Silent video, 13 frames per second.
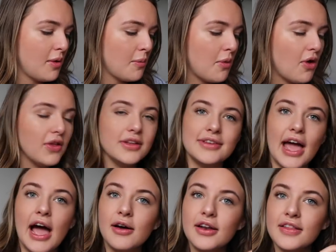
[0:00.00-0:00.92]
pull it
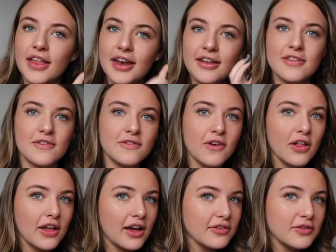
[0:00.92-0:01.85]
down, and then it's full
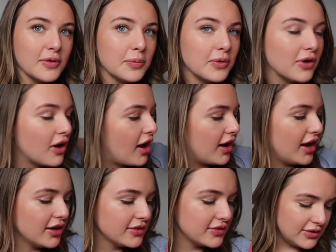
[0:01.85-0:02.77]
of products.